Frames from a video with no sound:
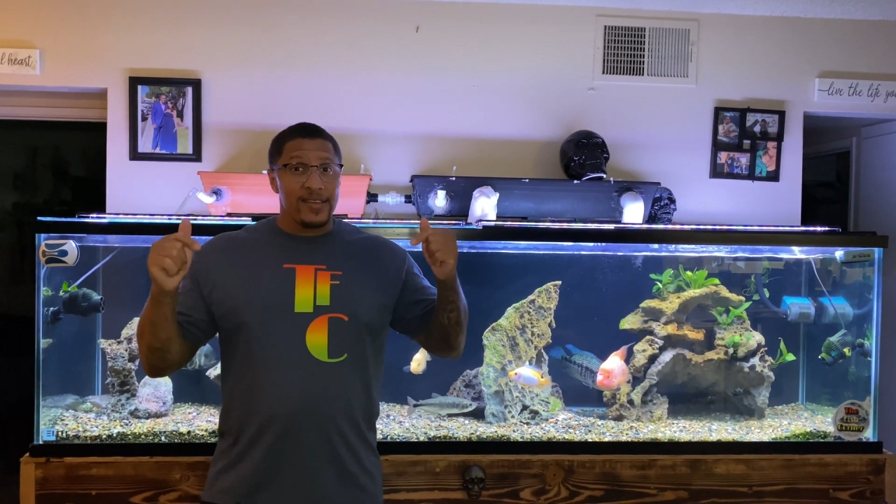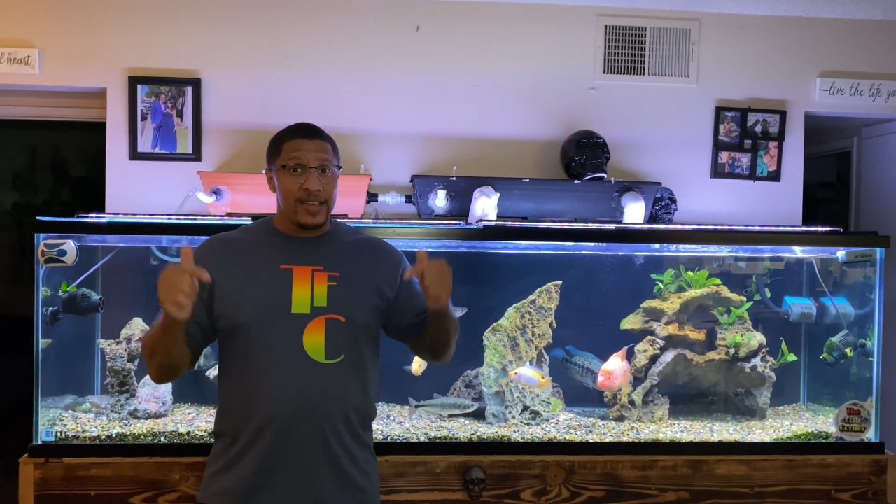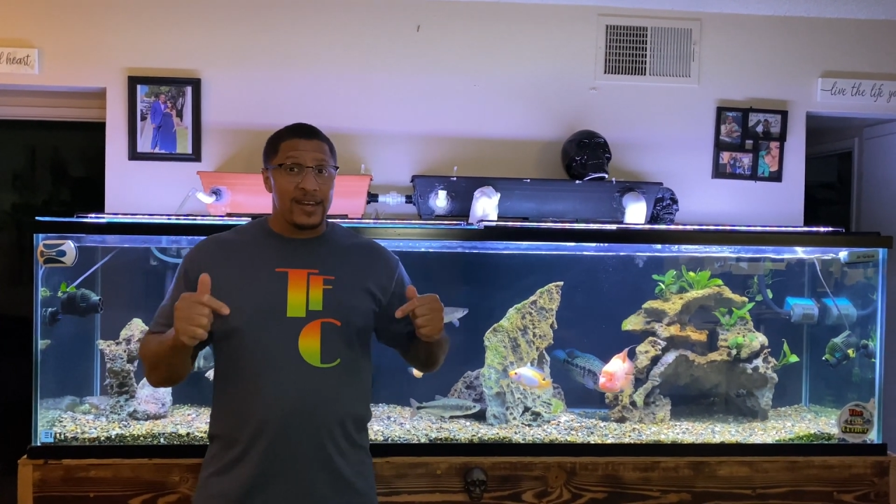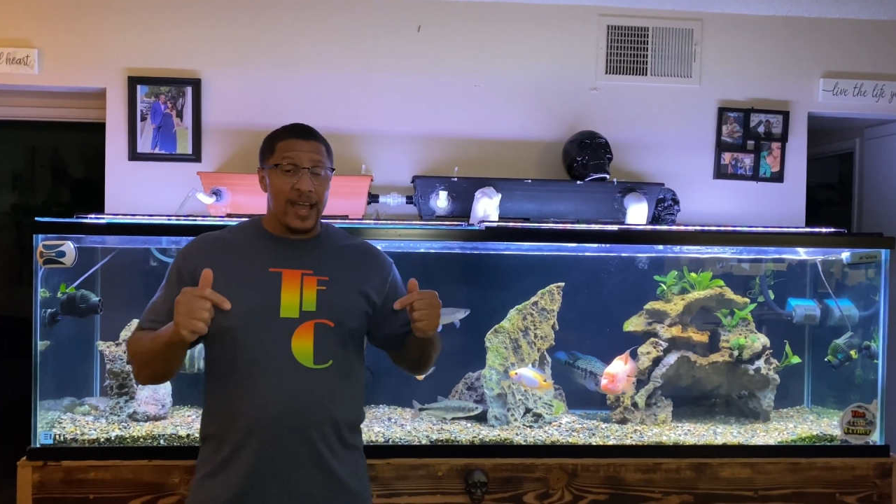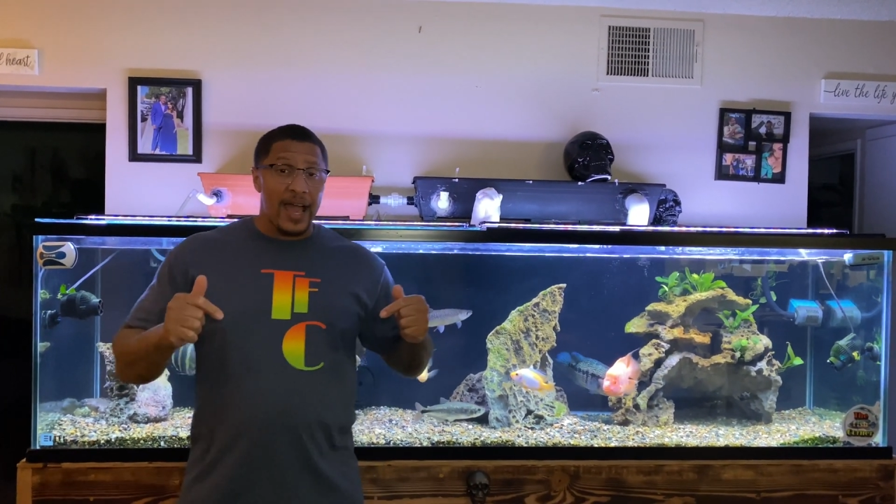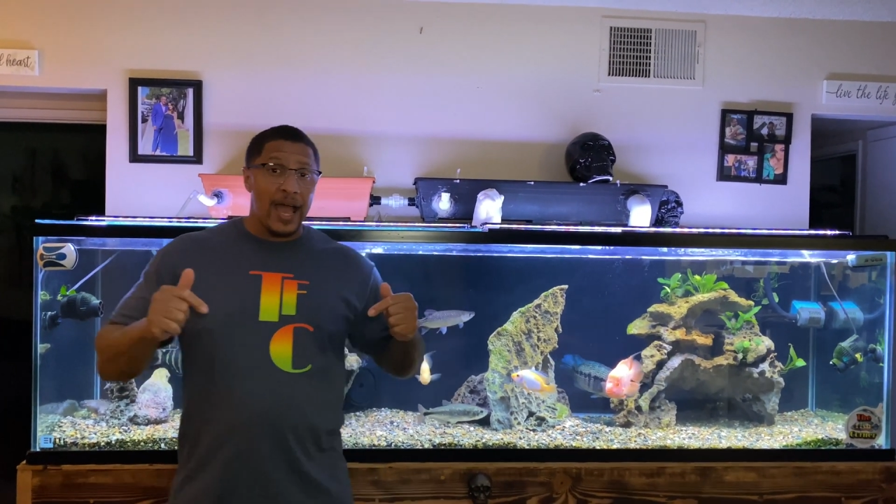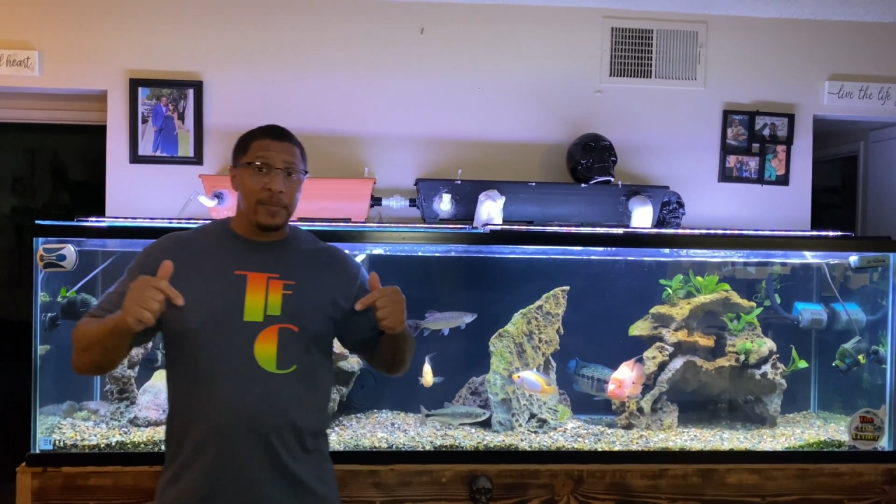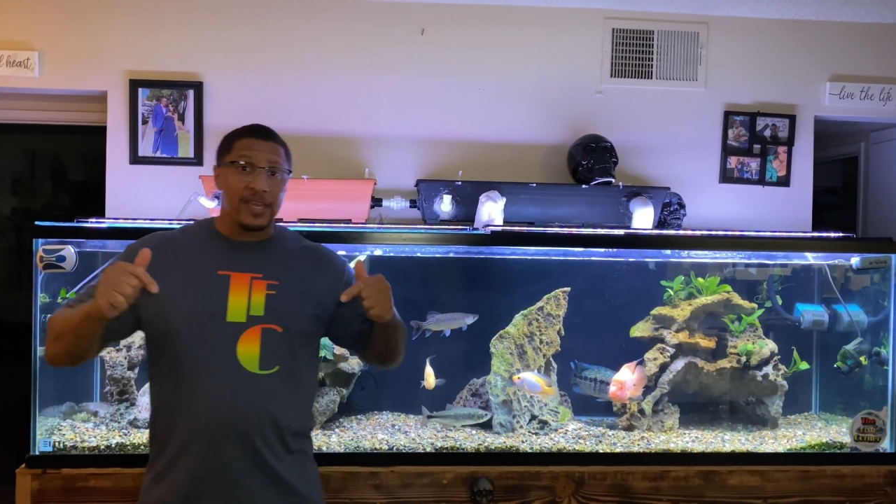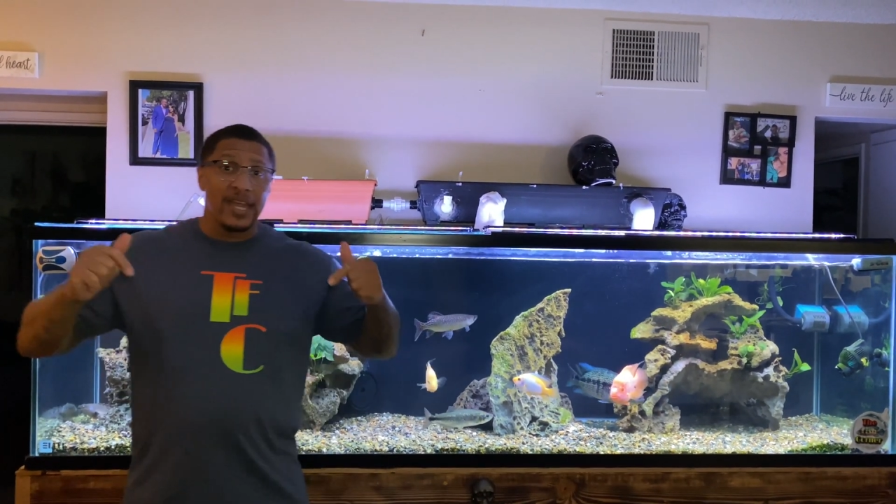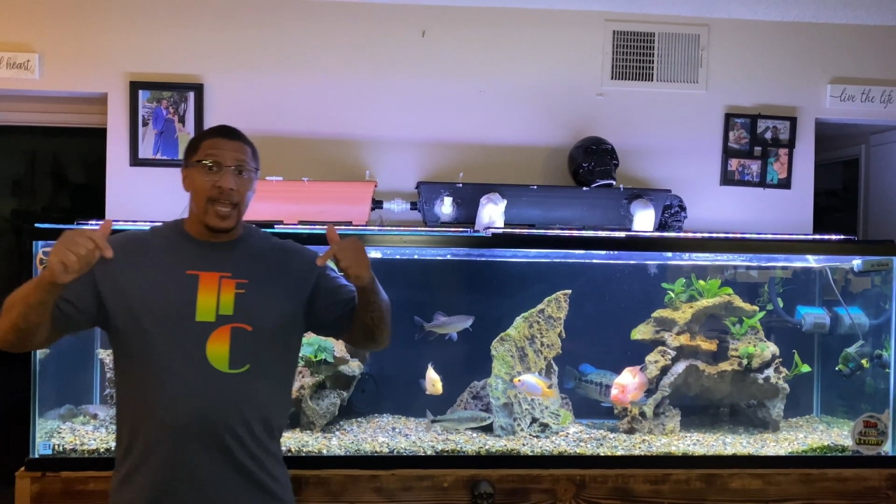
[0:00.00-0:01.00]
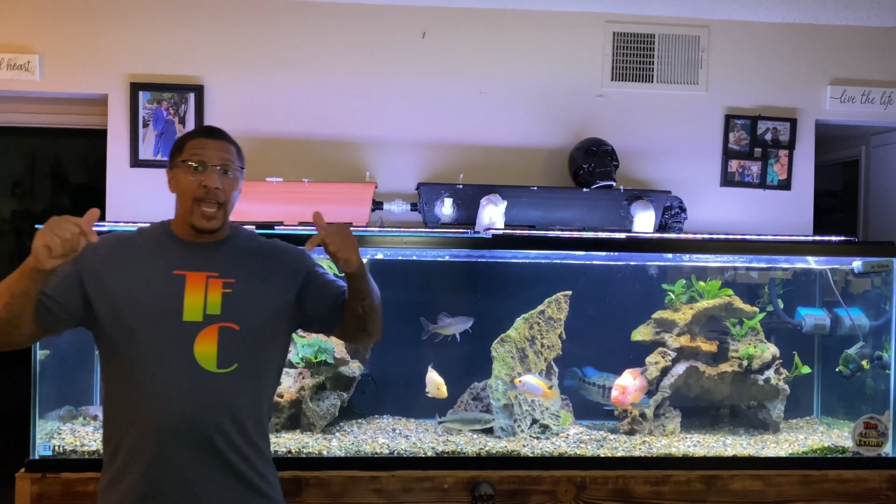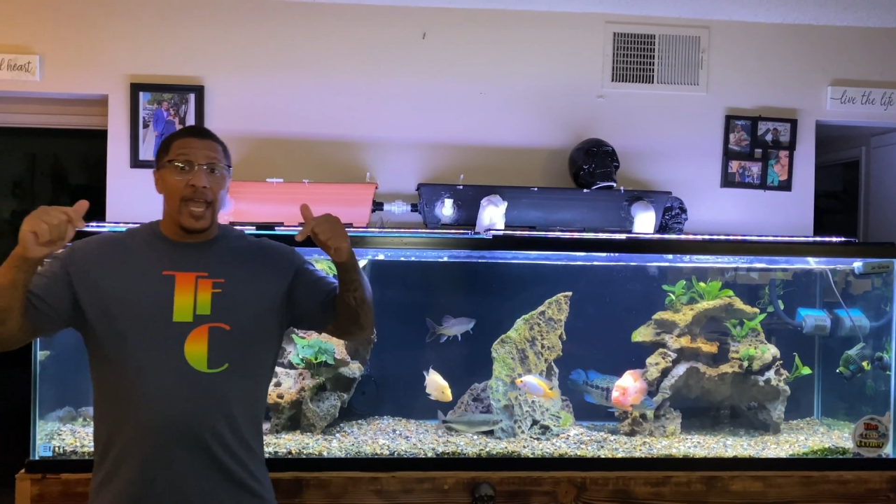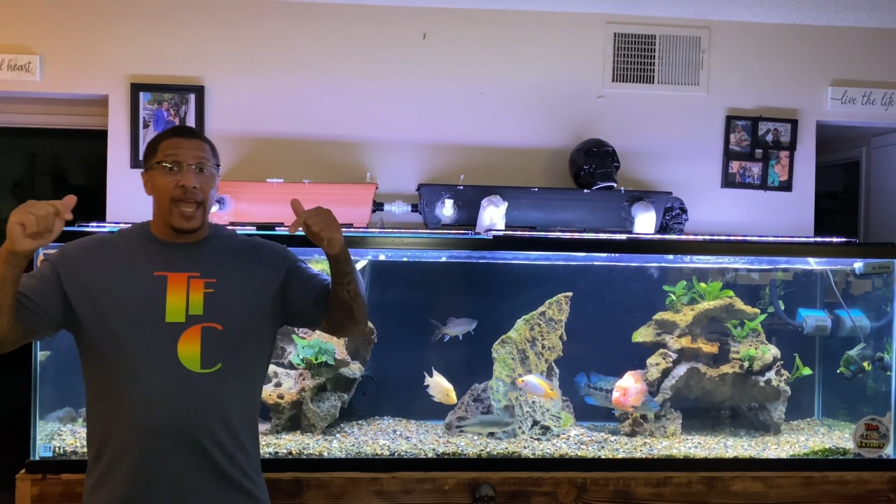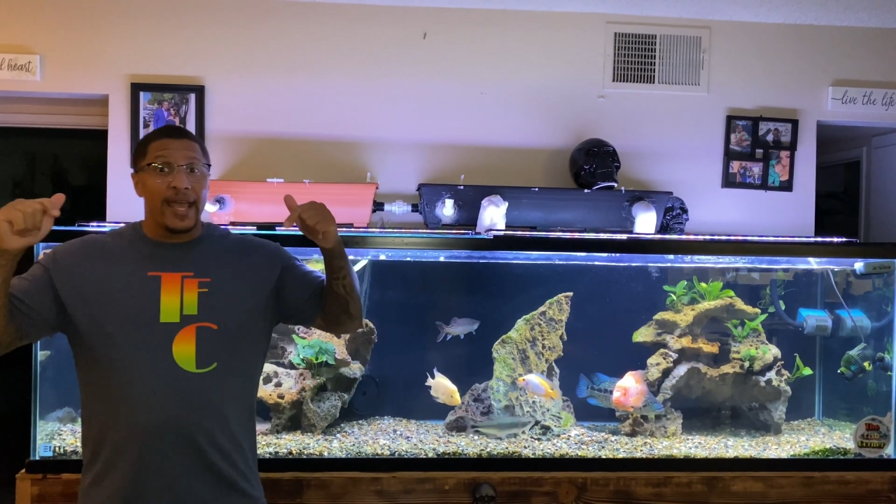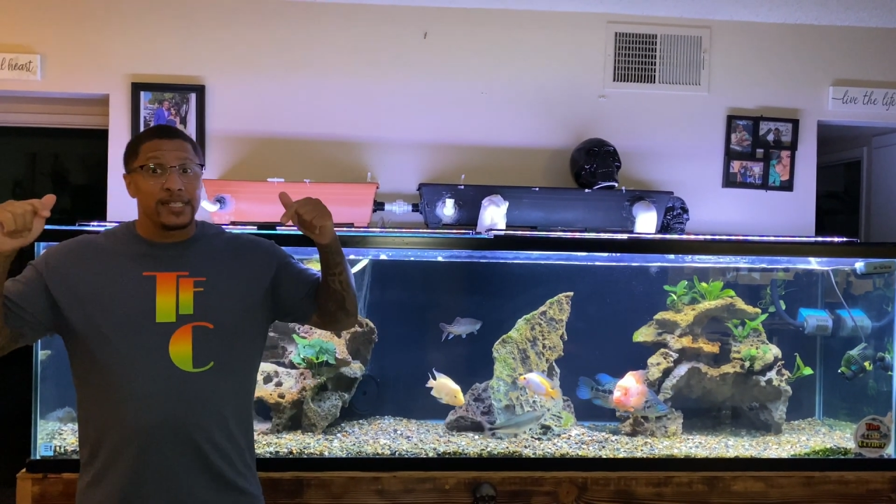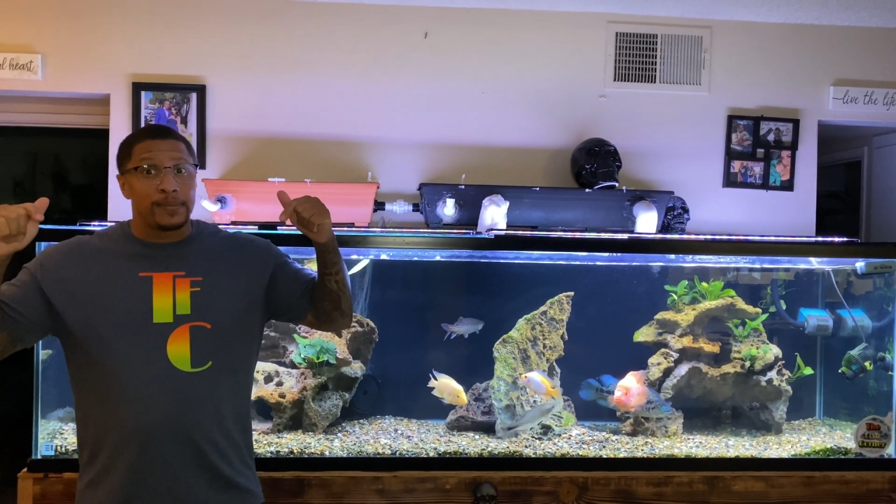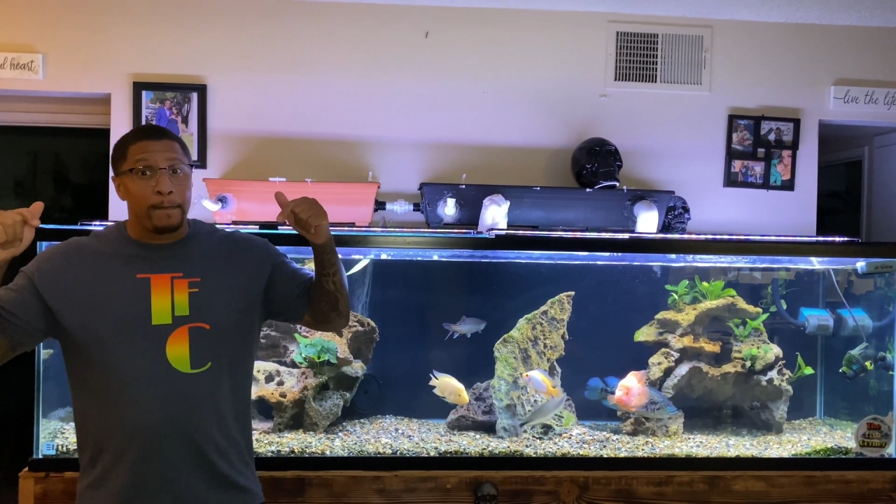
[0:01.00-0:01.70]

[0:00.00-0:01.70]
in the hobby as